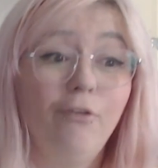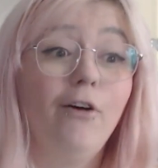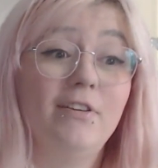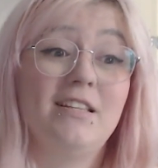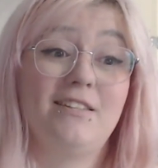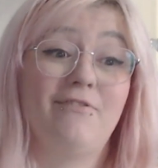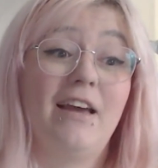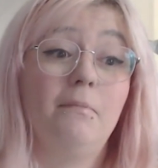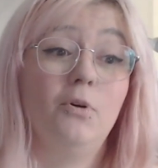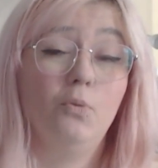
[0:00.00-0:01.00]
when the forfeit
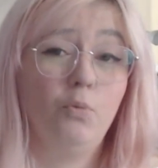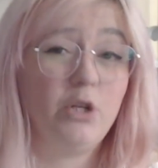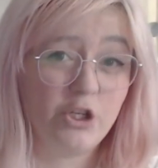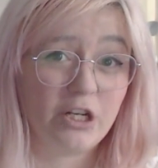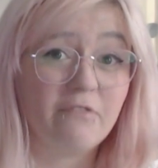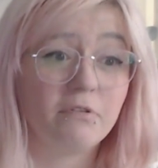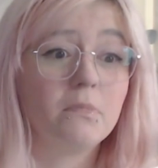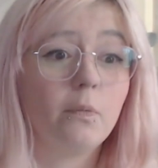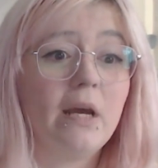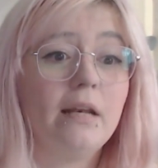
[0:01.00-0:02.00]
is available, we should
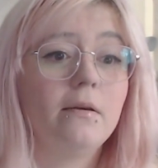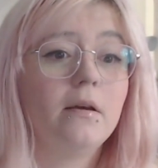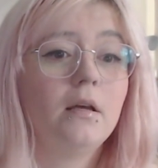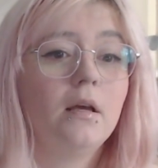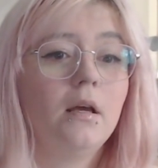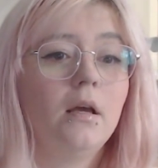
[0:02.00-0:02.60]
give them the win.